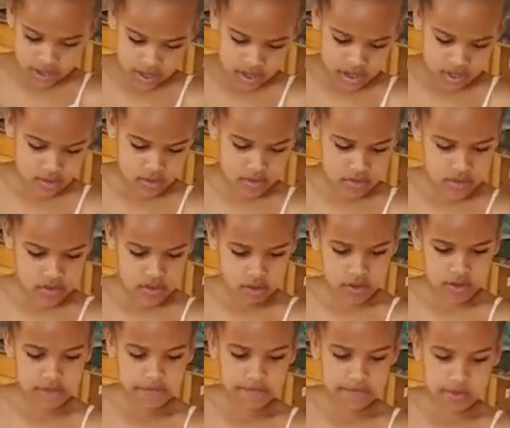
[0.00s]
now.
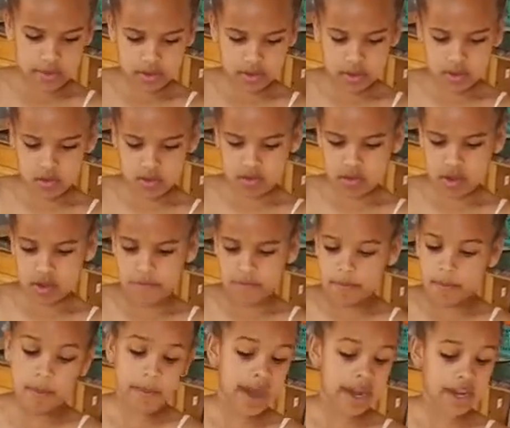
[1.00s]

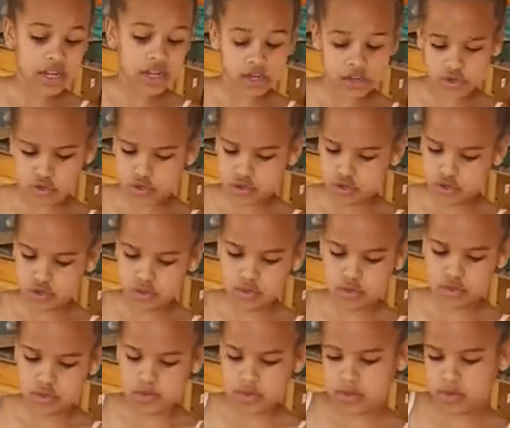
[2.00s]
I've managed to
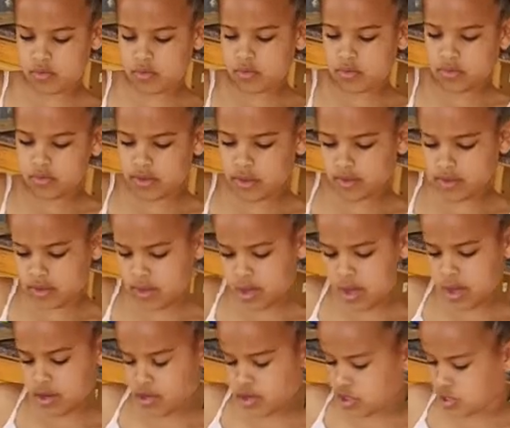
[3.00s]
do it all around
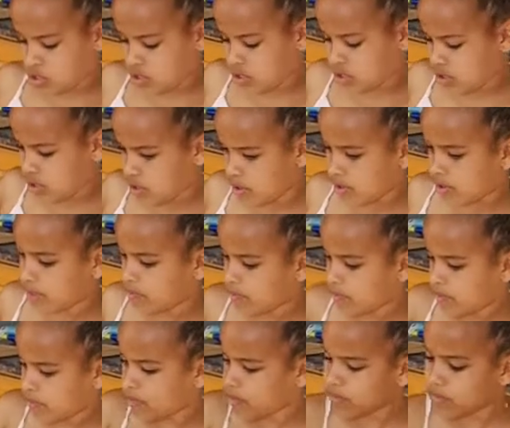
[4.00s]
the edges.
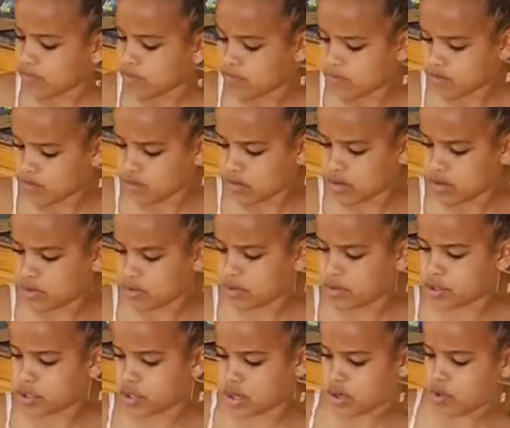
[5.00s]

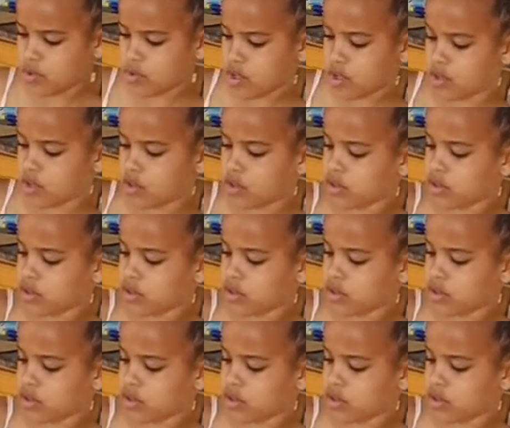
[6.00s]
Push that way.